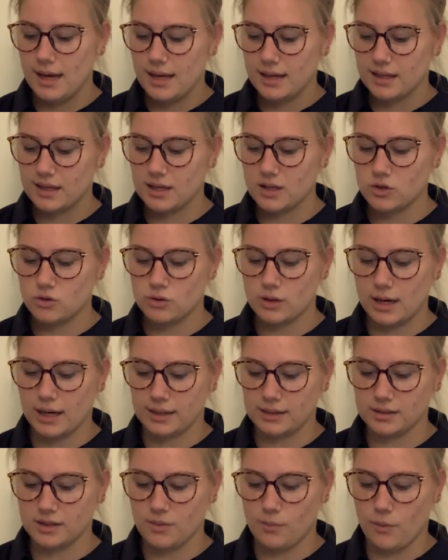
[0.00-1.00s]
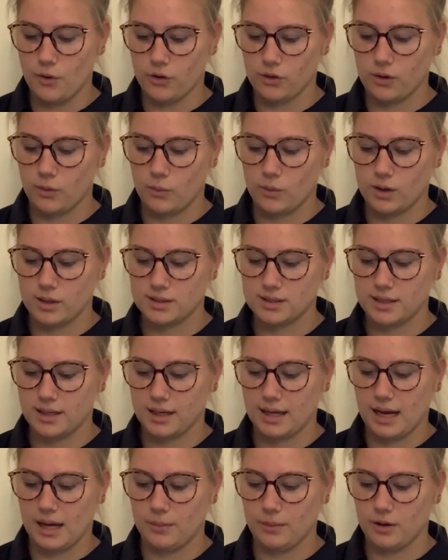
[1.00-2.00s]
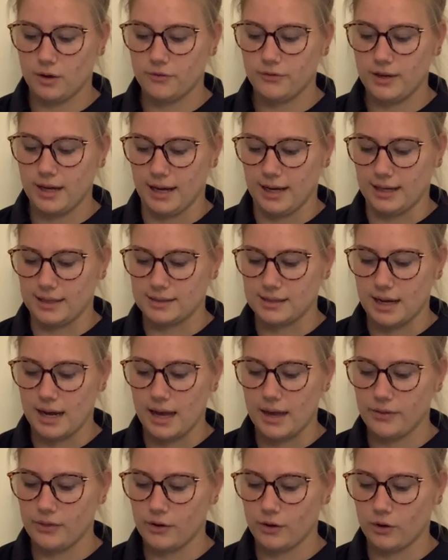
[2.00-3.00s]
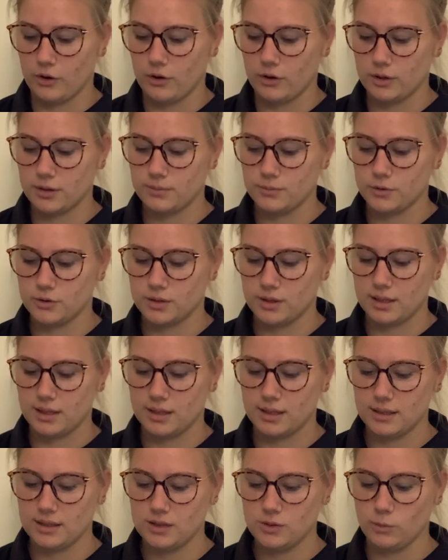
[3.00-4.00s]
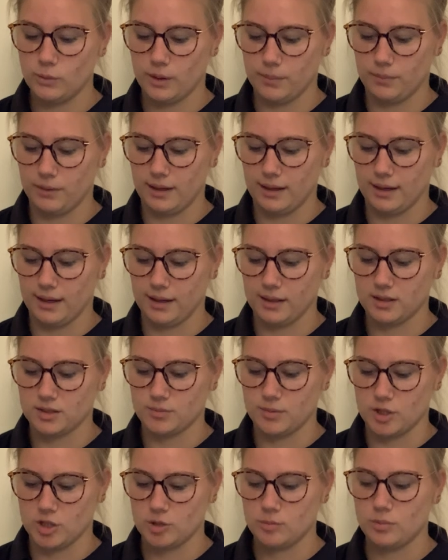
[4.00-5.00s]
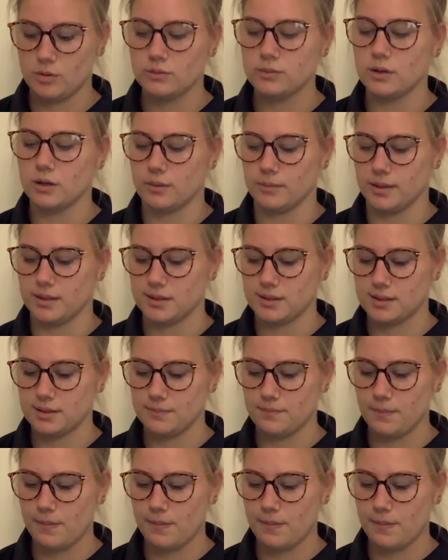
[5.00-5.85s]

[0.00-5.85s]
King Triton's birthday was in a couple of days, and the court musicians were playing a special performance.